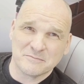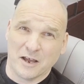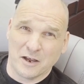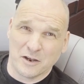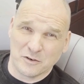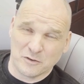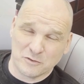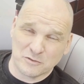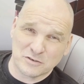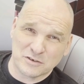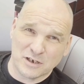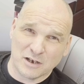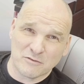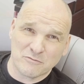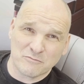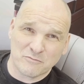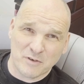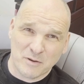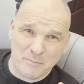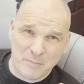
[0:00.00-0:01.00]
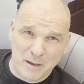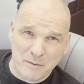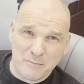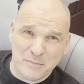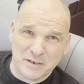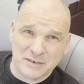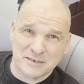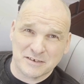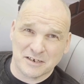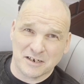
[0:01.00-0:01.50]
And also
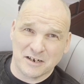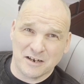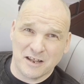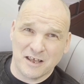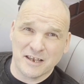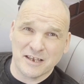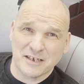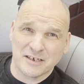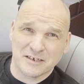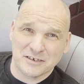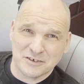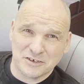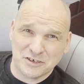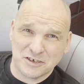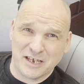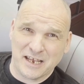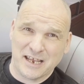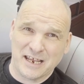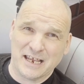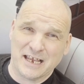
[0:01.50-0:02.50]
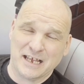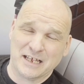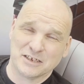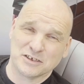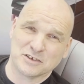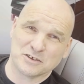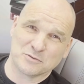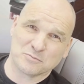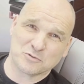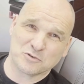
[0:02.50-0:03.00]
remember to like, share and
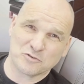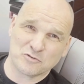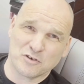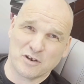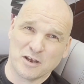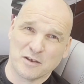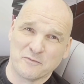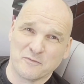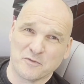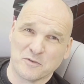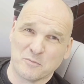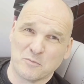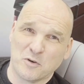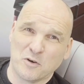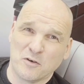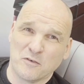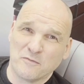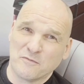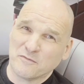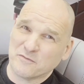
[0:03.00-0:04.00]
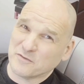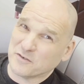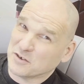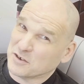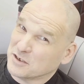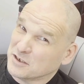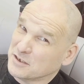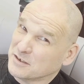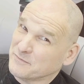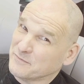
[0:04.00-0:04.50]
subscribe for more
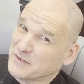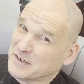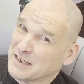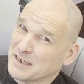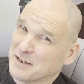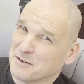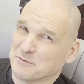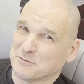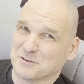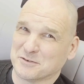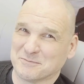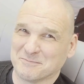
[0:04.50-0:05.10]
fun videos.